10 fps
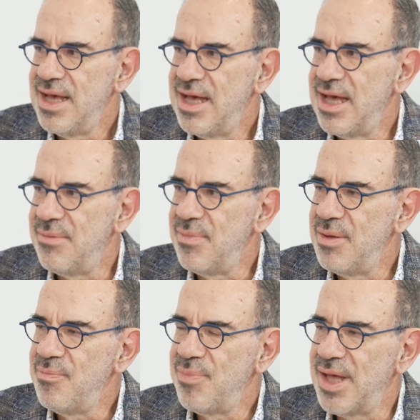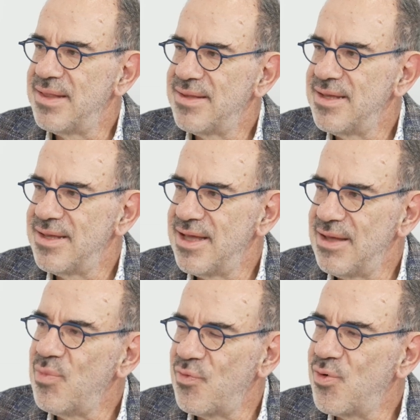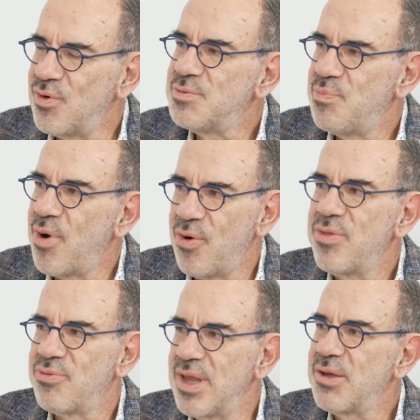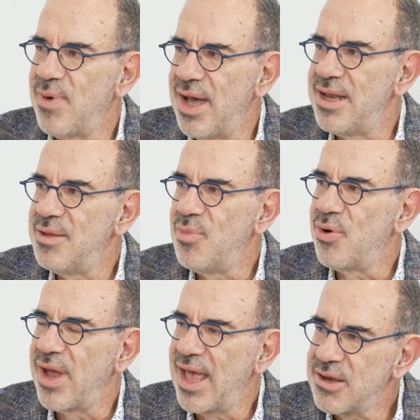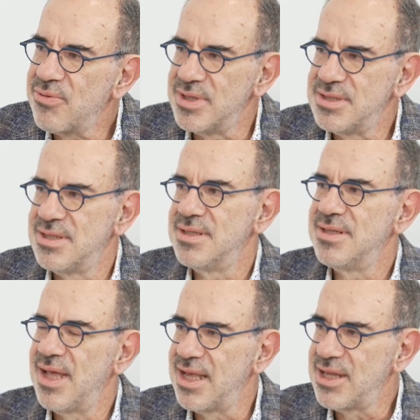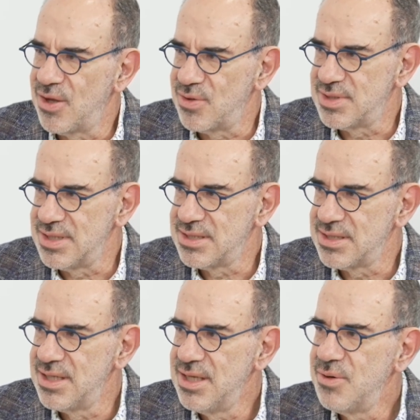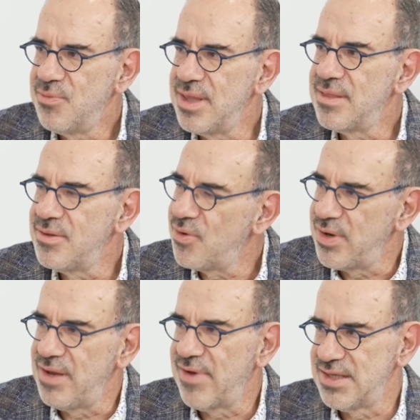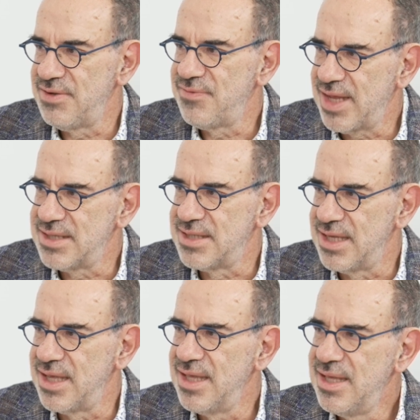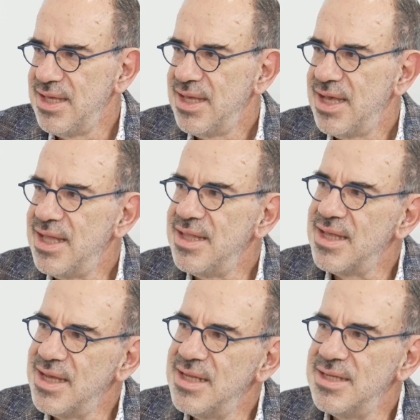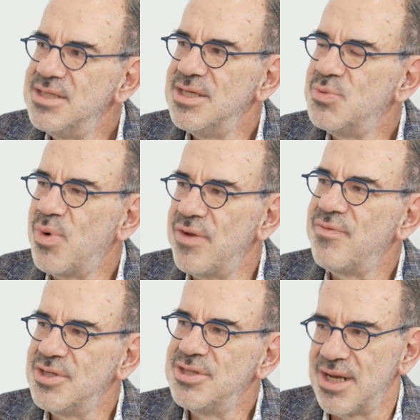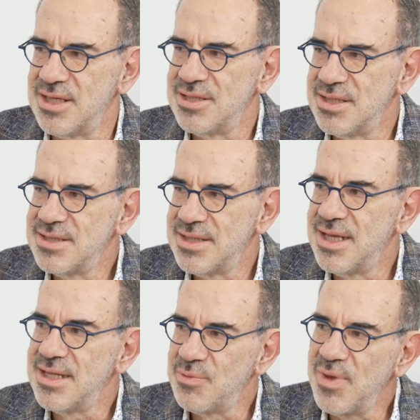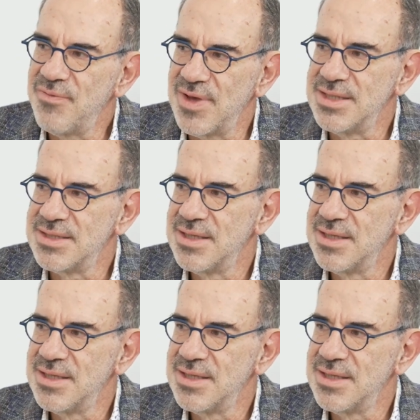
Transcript: Um, but um, of course, both require a more accurate mm-hmm. diagnosis with non invasive testing. And uh, this is one of the challenges uh, that we face.